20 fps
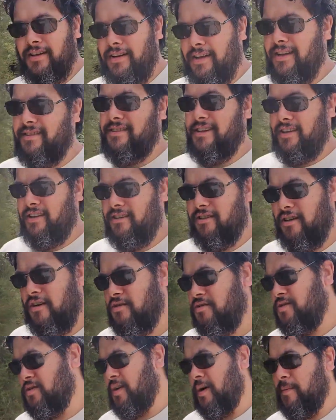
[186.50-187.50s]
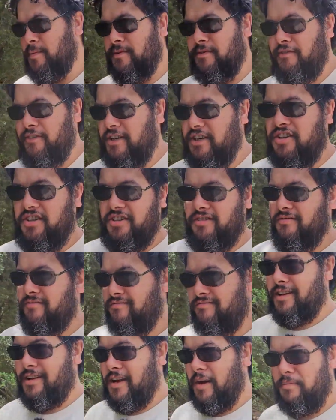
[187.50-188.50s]
and then ghost types featured
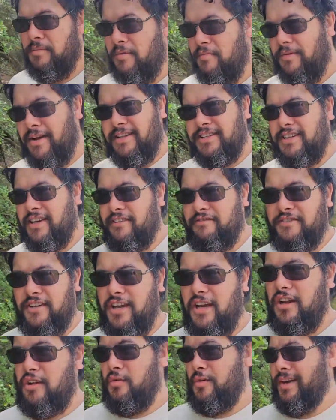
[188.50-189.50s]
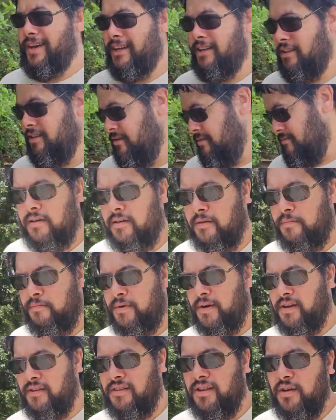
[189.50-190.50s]
a couple of months after Halloween.
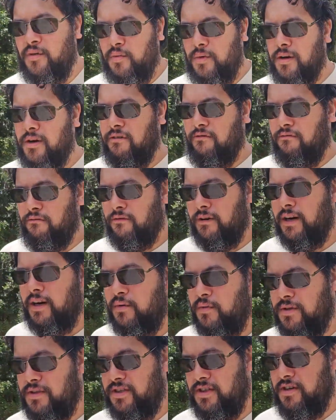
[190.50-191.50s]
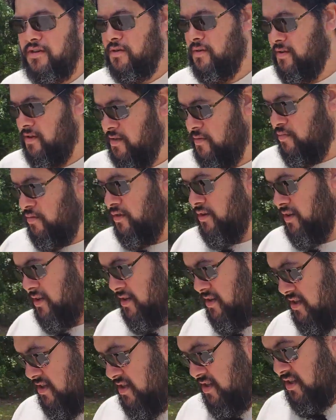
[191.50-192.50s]
But I think what I really want to know at this point
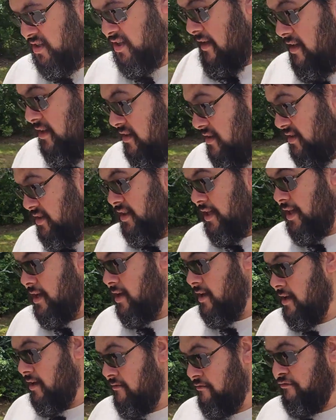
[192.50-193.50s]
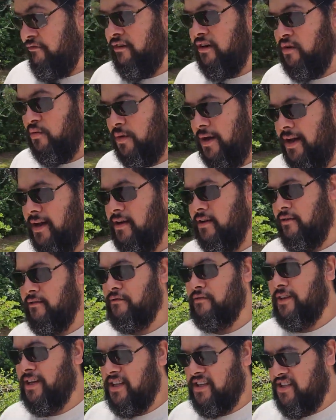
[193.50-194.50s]
is there a free way
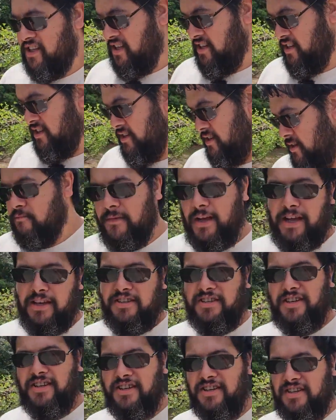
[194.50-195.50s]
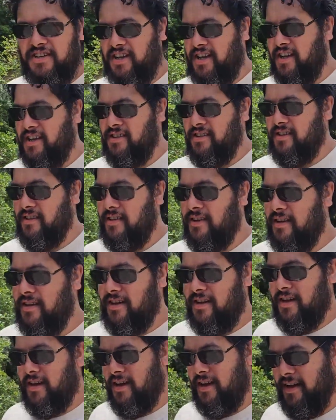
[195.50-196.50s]
of getting a Sinistea
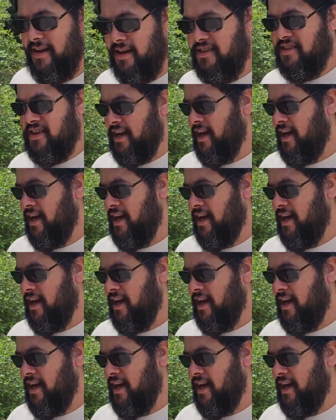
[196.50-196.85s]
in the